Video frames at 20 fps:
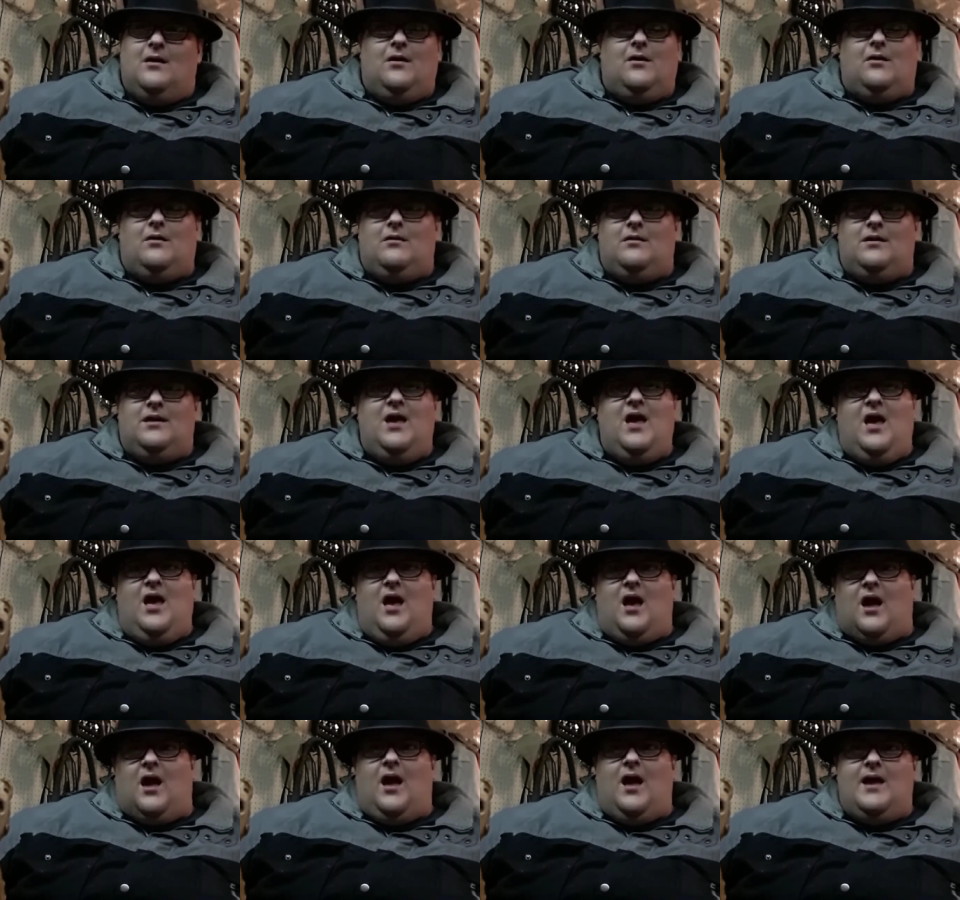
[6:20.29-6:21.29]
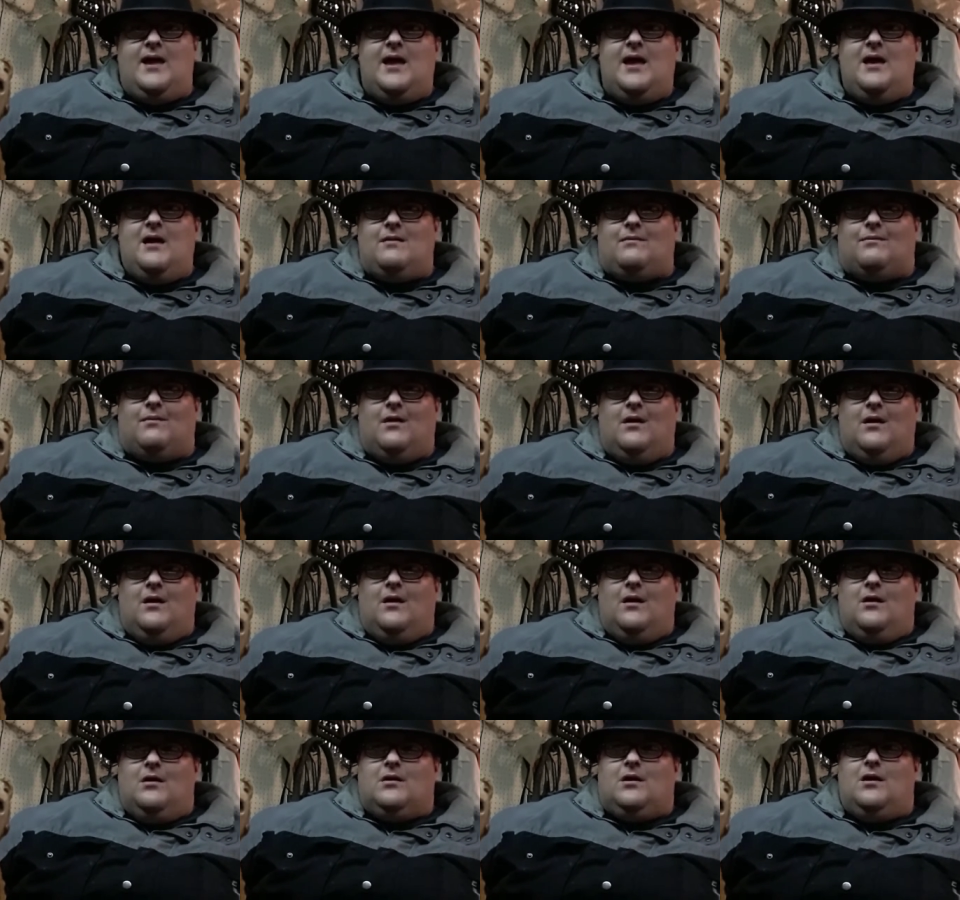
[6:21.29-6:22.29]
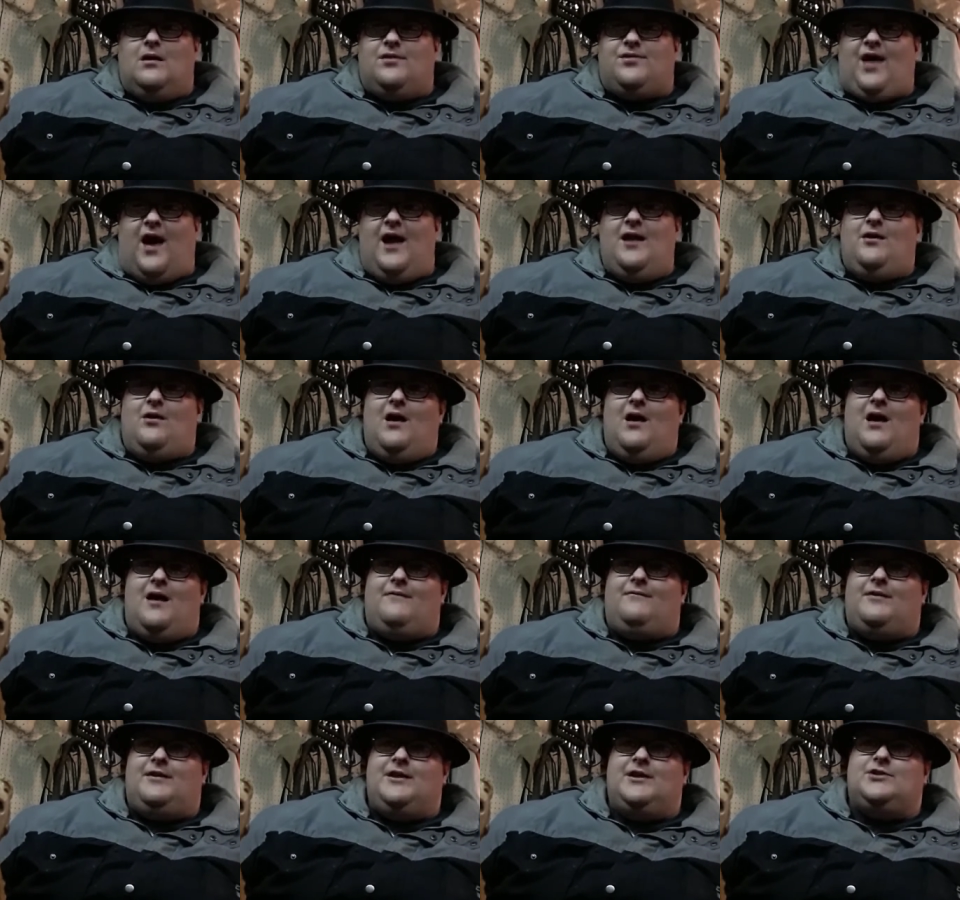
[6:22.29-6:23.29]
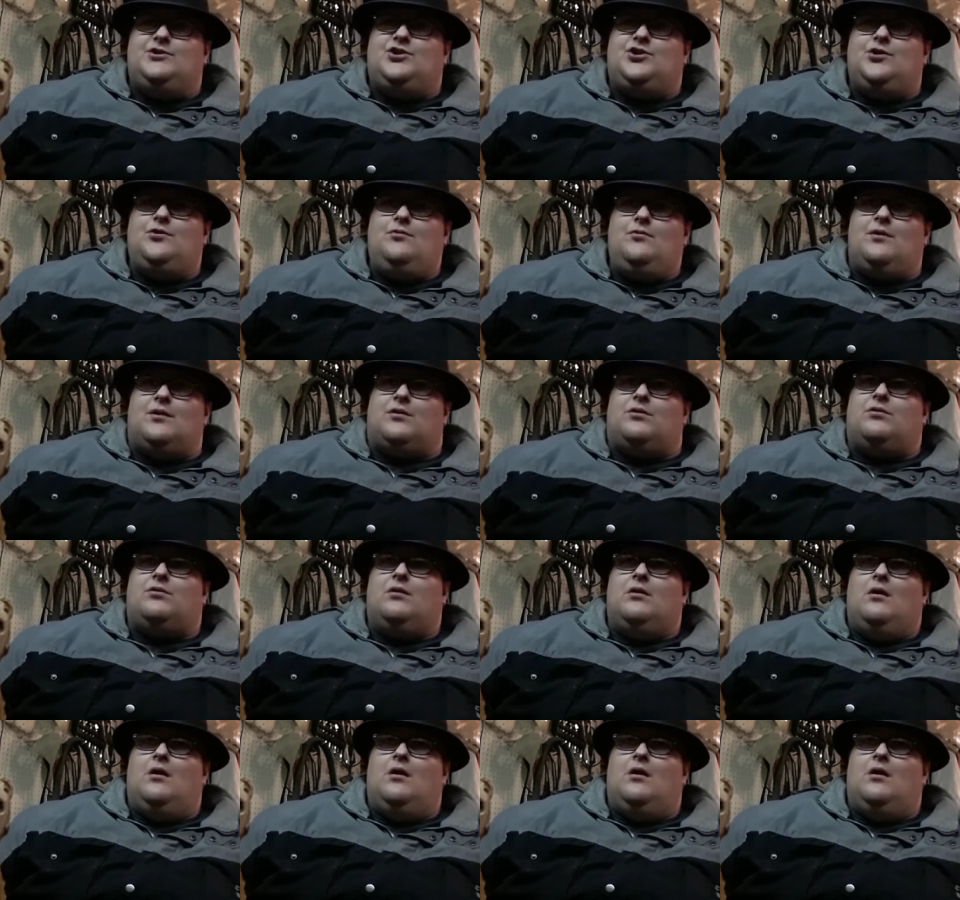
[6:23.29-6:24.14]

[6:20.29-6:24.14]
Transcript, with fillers: Or, yeah, I am. Because I don't have any insurance.